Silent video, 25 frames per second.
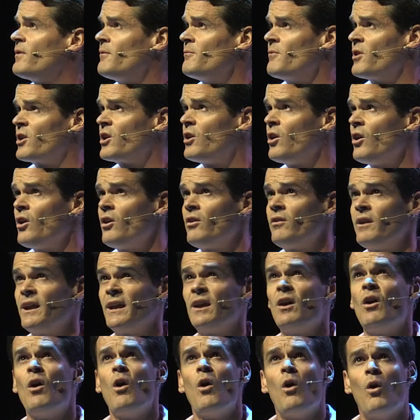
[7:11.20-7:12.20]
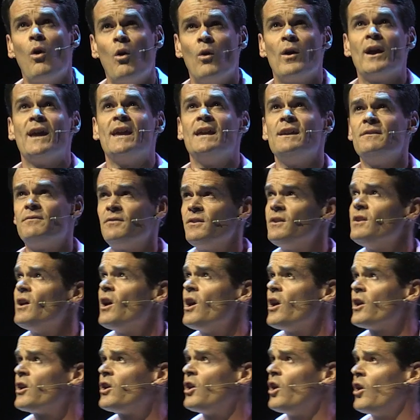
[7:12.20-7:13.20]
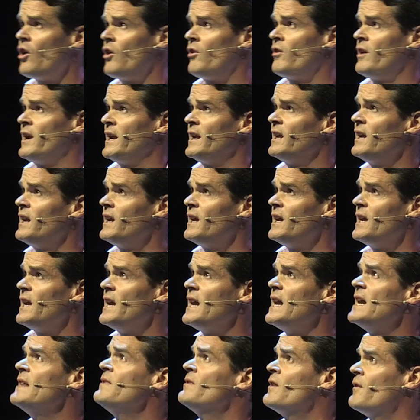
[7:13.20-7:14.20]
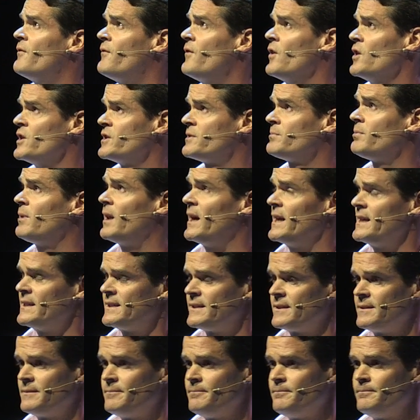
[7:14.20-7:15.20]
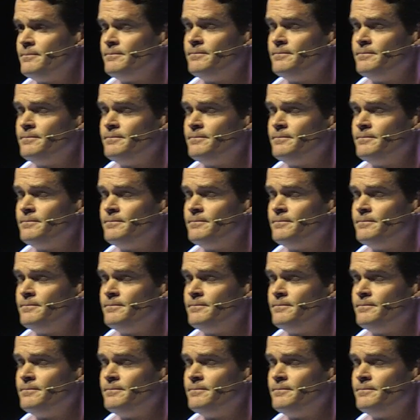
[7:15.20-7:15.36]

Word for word: from recurring or even occurring in the first place.